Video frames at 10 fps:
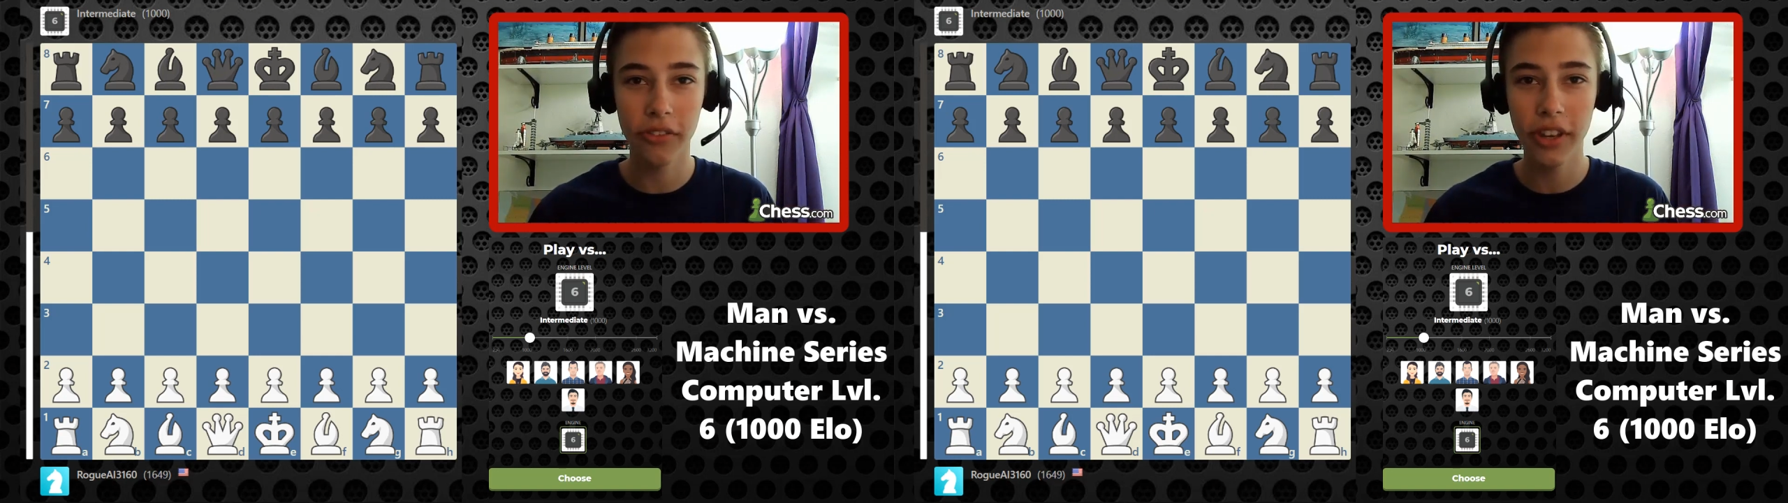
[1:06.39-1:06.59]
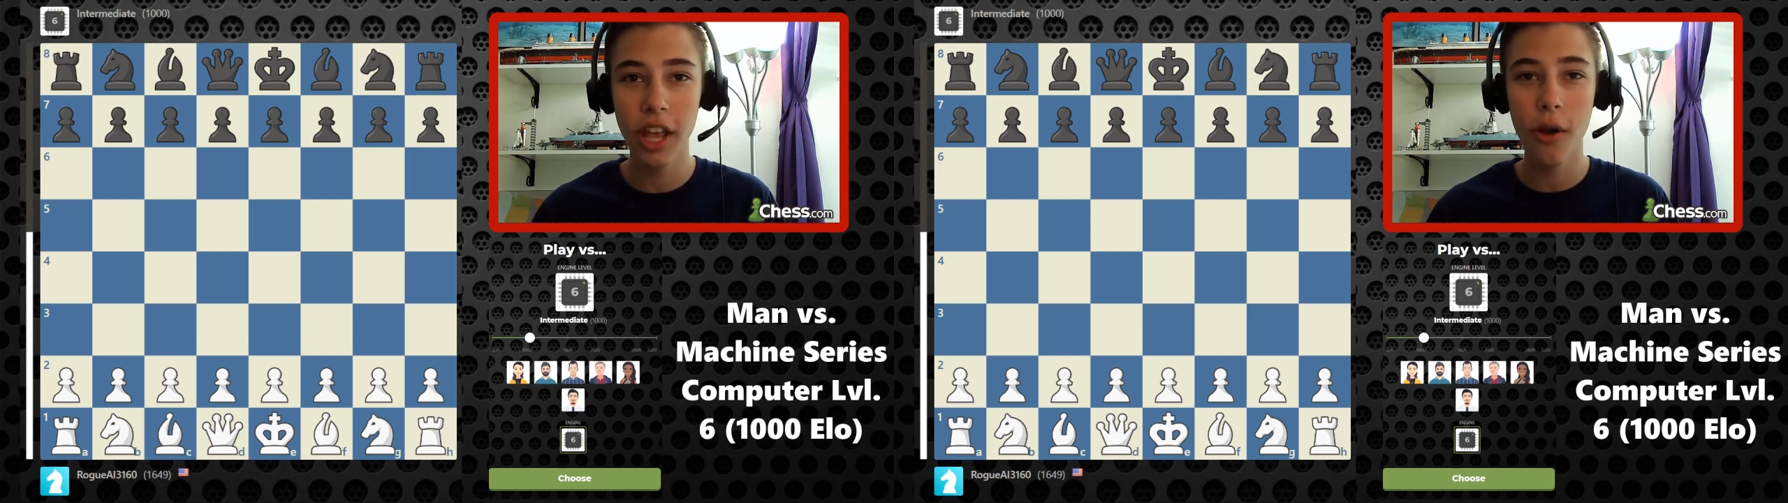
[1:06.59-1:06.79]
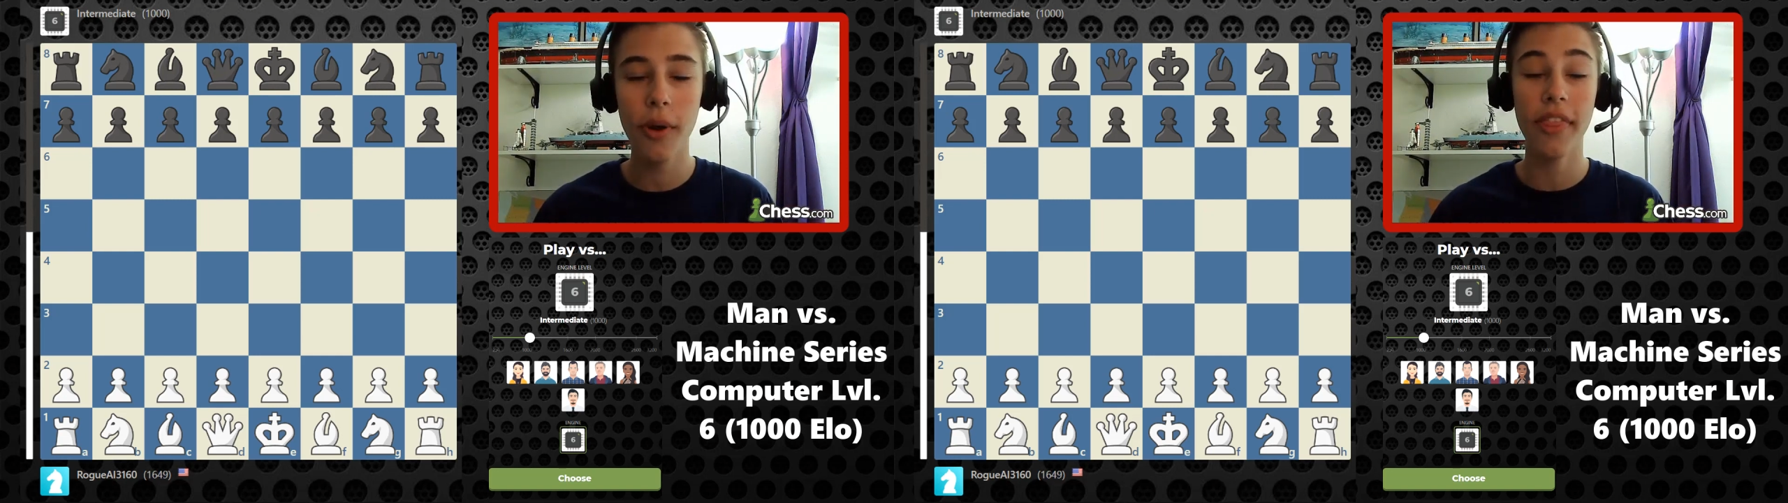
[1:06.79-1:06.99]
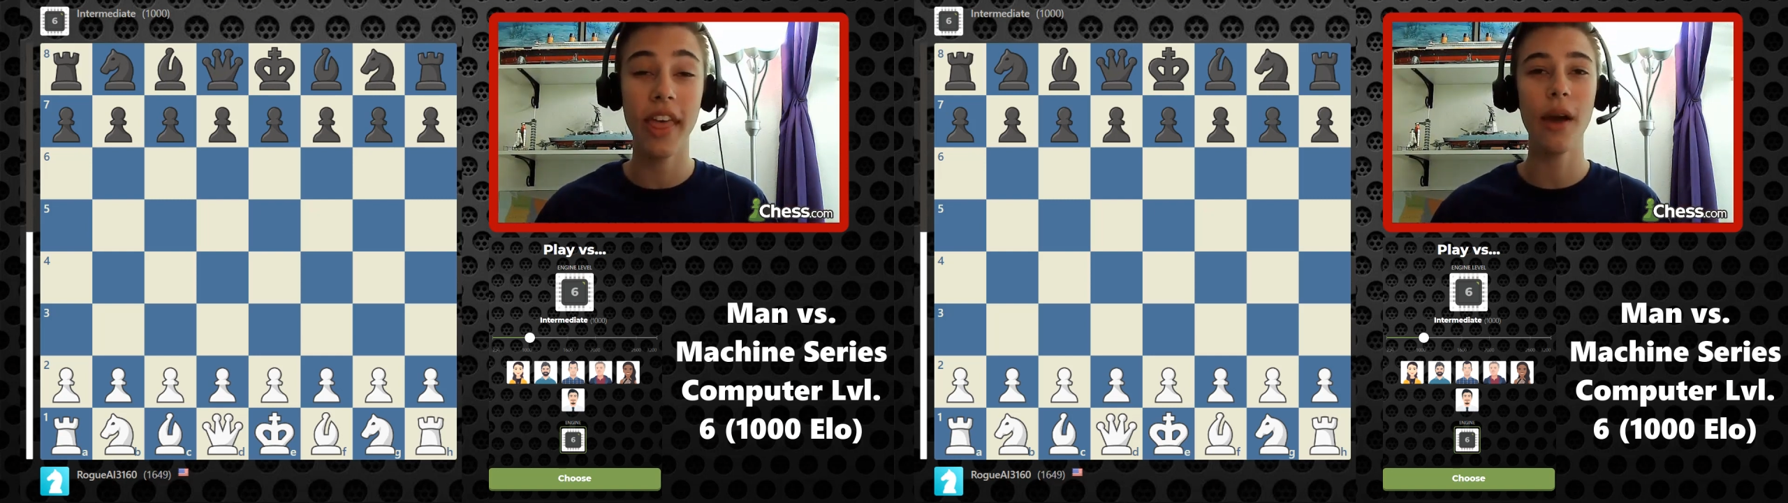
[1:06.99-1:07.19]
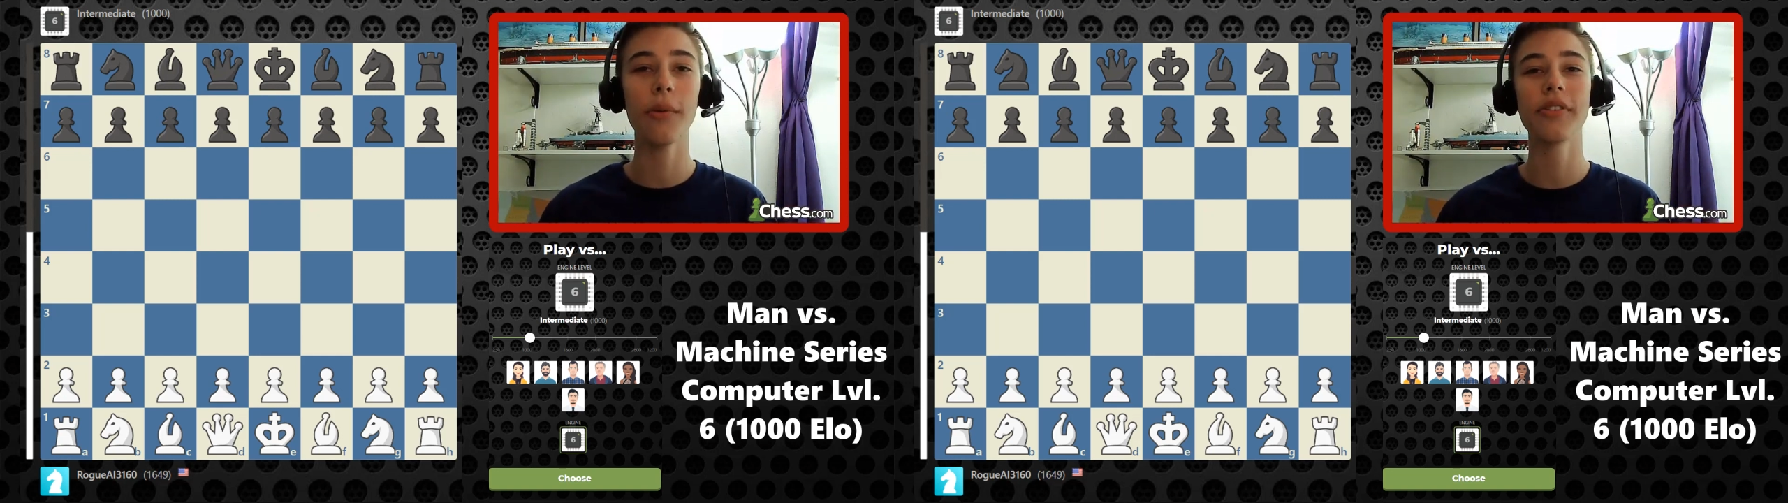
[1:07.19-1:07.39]
video and
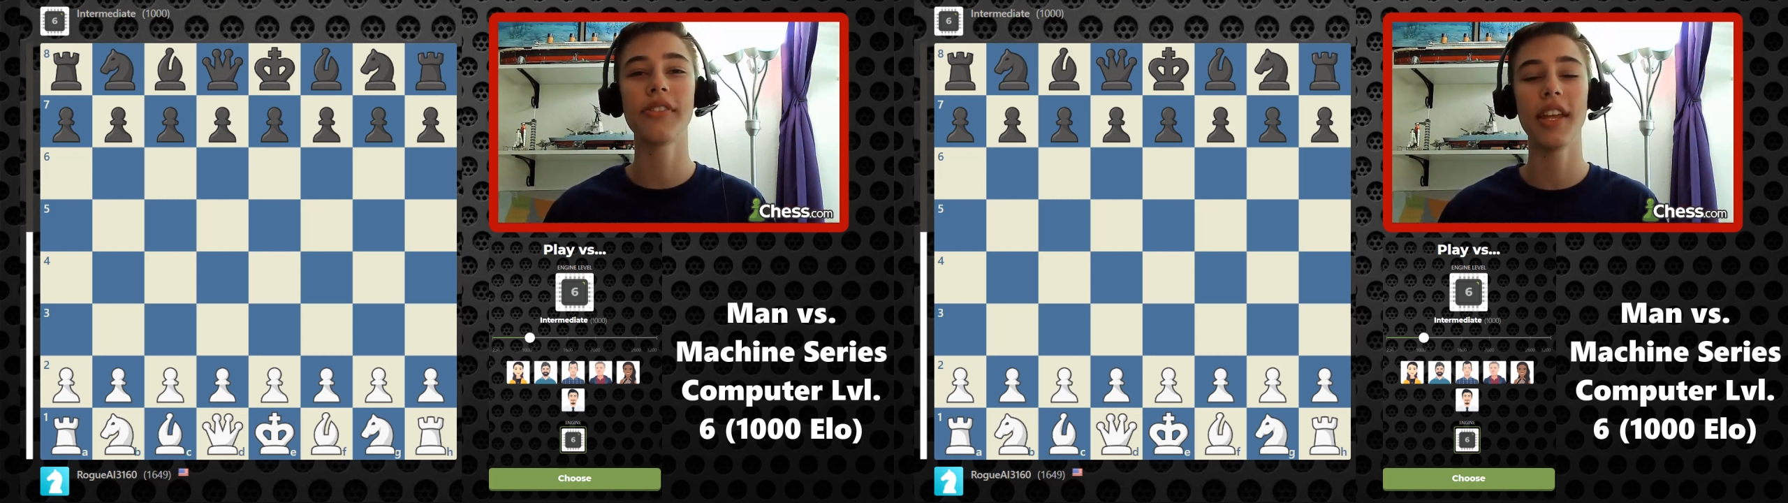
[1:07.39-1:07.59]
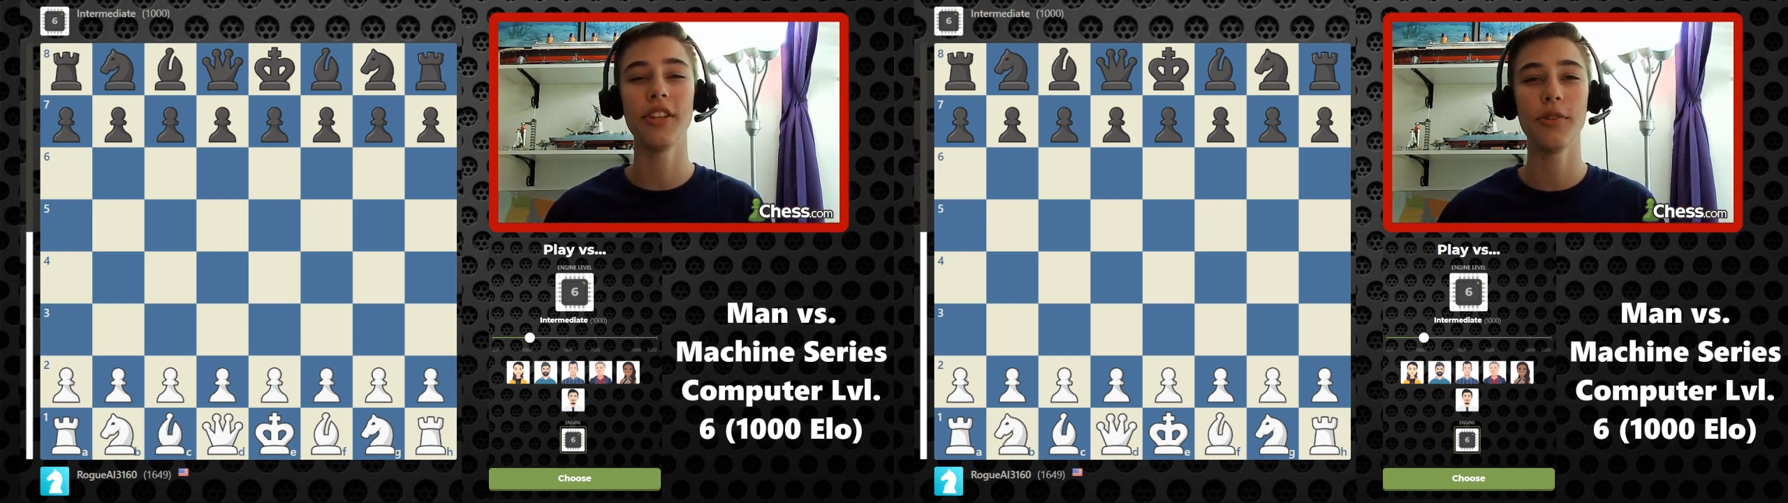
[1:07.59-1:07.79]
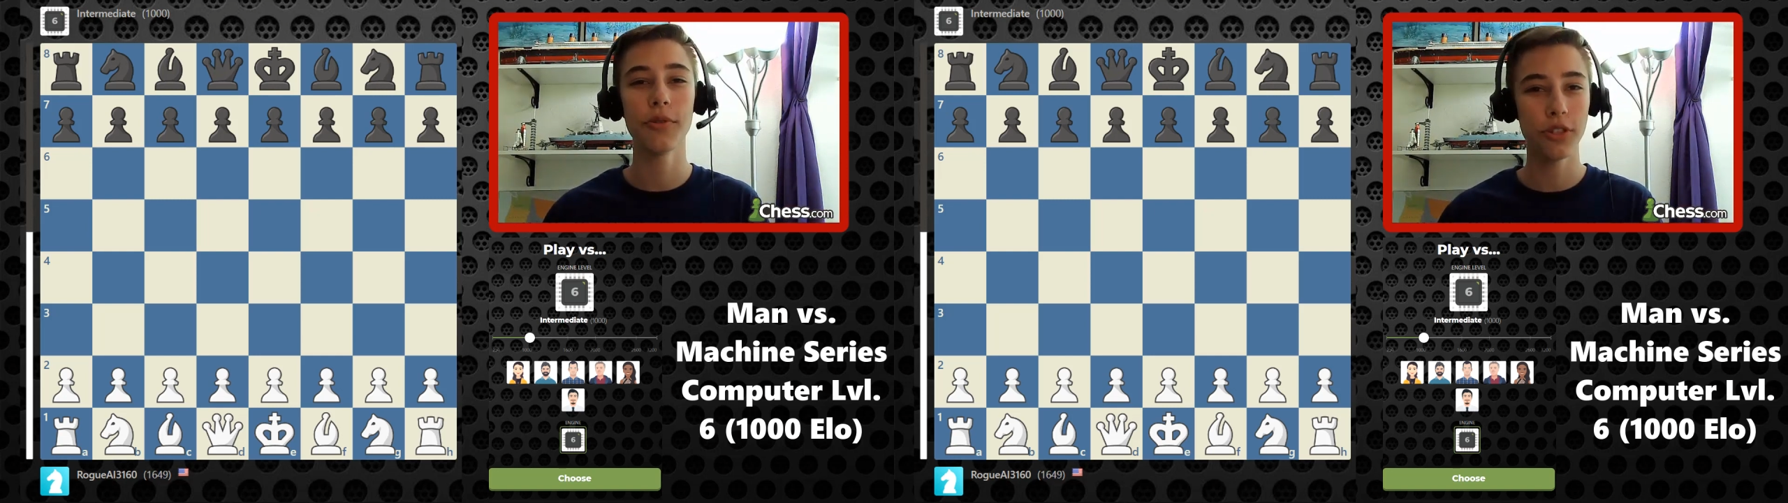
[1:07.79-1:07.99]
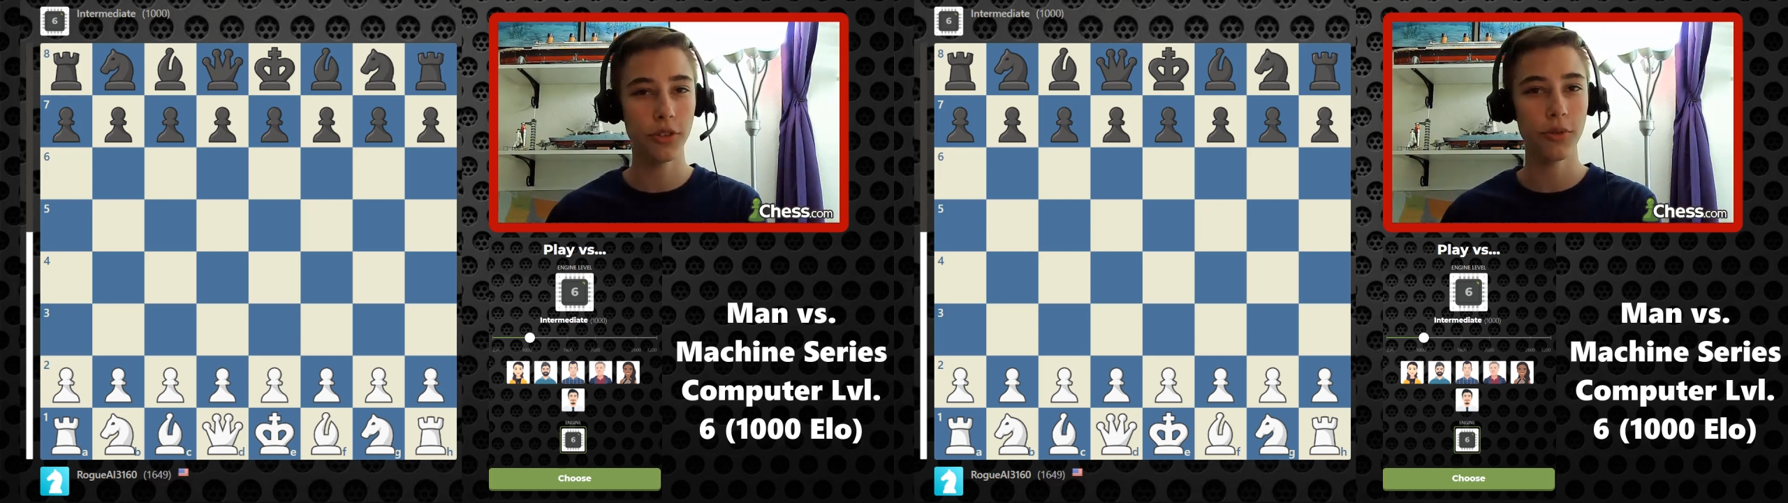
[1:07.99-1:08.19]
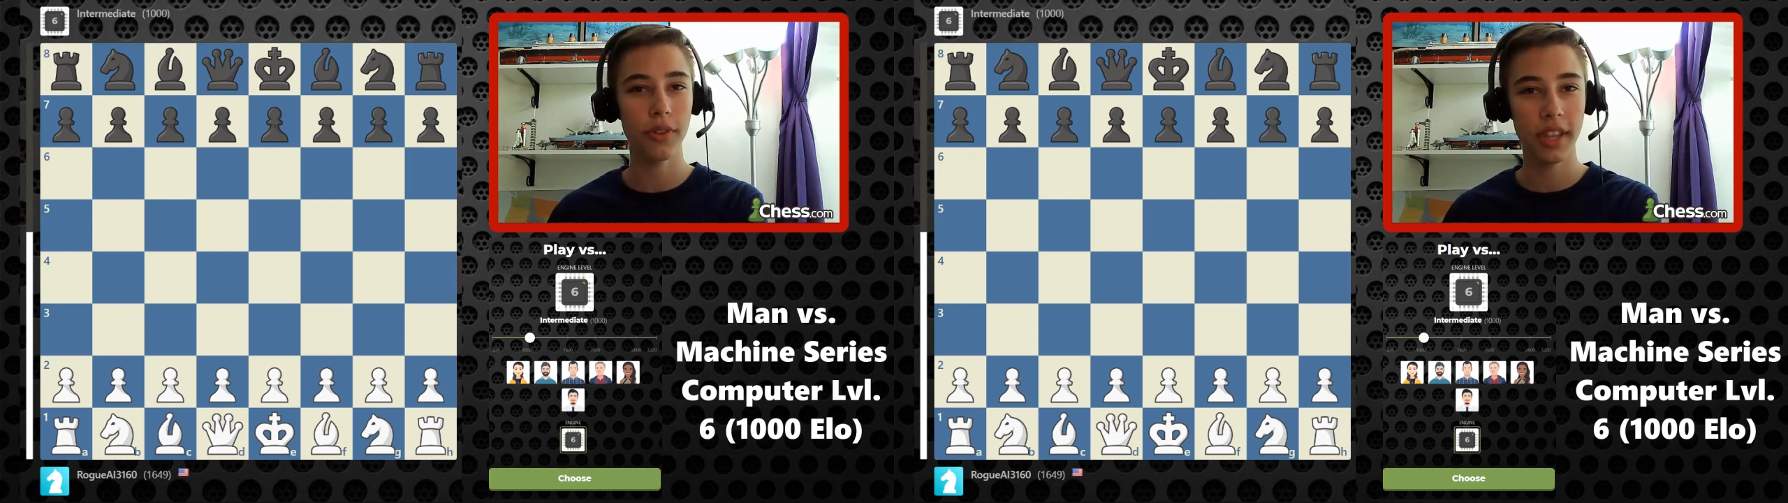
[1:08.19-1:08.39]
that will send you
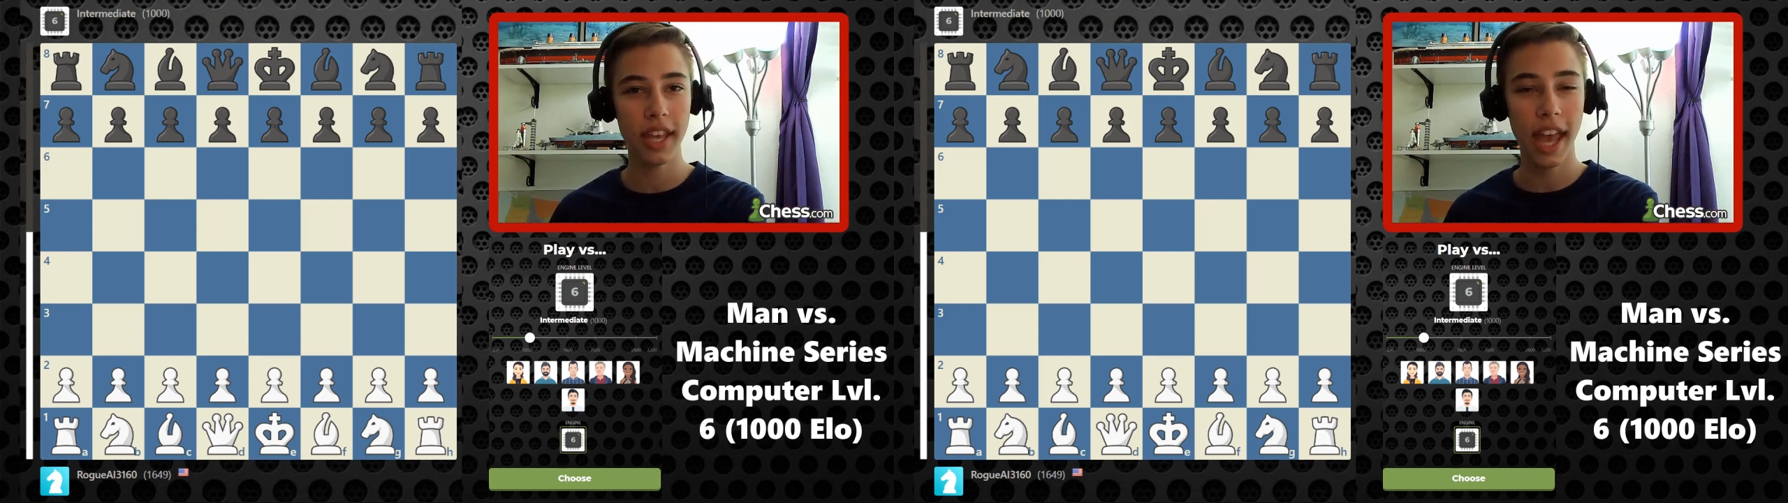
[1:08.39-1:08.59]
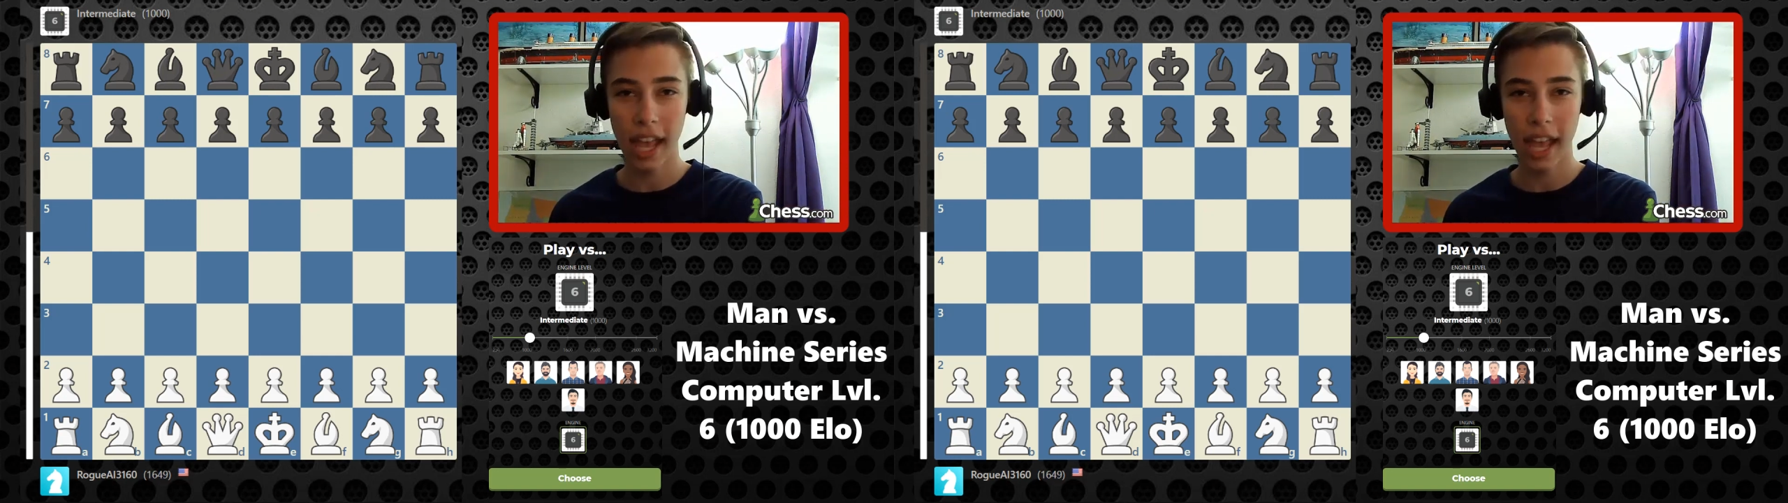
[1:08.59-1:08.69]
to the